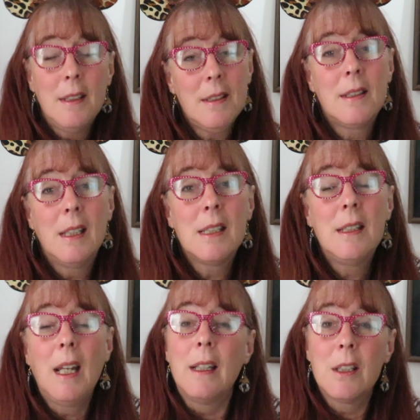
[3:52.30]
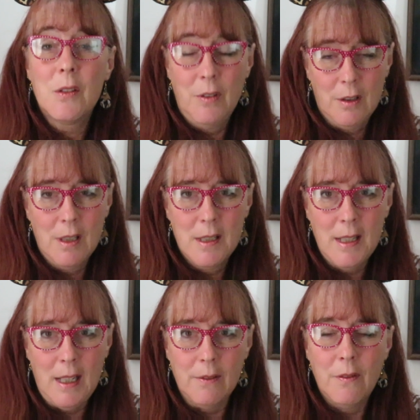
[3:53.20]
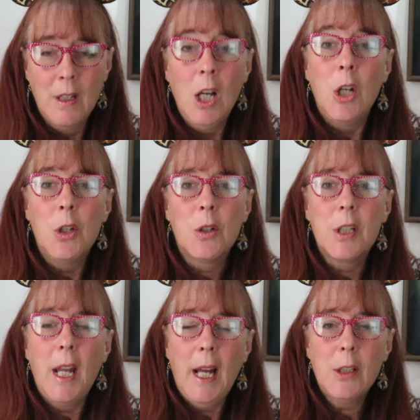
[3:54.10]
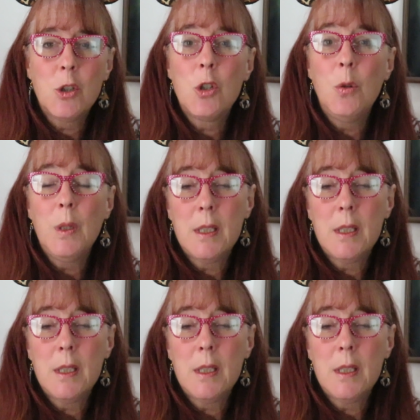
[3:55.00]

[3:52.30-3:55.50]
is Disney and it's very safe. You're attached to a